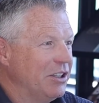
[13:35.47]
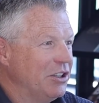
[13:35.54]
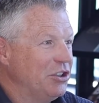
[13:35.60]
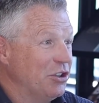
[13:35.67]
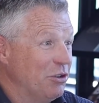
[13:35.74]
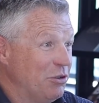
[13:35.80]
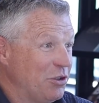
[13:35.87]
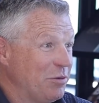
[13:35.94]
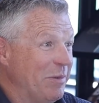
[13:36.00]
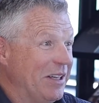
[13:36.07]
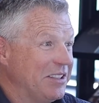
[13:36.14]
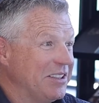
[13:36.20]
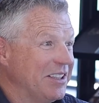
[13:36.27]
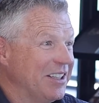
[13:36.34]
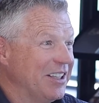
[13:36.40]
Joe
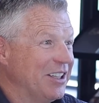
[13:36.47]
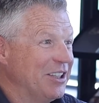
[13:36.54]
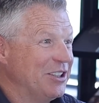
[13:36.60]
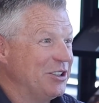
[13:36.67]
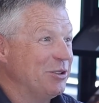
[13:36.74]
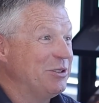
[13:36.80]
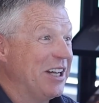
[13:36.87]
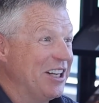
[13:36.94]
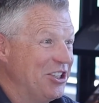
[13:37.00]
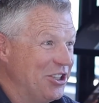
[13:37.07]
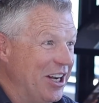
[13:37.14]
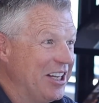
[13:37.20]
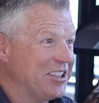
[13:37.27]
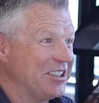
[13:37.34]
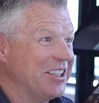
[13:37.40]
Smith to
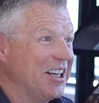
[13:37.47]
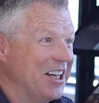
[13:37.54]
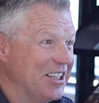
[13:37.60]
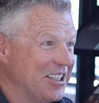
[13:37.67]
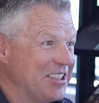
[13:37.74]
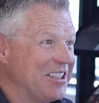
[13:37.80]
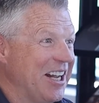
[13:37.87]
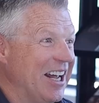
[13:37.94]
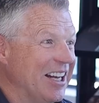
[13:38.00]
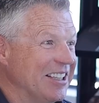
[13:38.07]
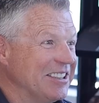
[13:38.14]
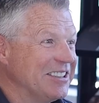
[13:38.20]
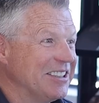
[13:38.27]
digest and understand.